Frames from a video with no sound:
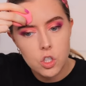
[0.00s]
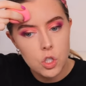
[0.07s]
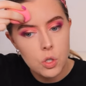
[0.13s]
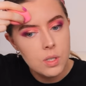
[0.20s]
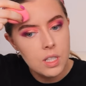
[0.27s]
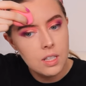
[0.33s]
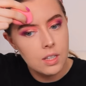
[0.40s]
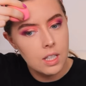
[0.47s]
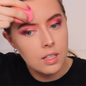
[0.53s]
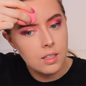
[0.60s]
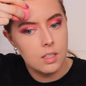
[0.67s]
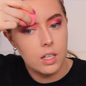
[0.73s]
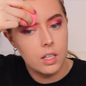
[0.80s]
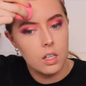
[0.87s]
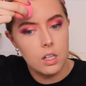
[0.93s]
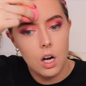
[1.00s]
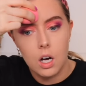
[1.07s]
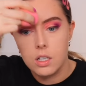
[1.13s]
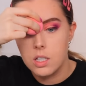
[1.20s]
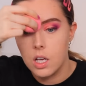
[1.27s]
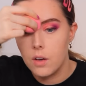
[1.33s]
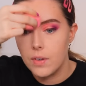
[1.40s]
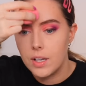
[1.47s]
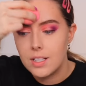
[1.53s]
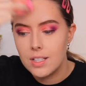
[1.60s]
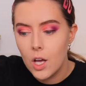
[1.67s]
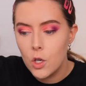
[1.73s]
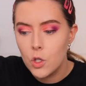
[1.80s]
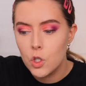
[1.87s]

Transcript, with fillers: using things like a car service.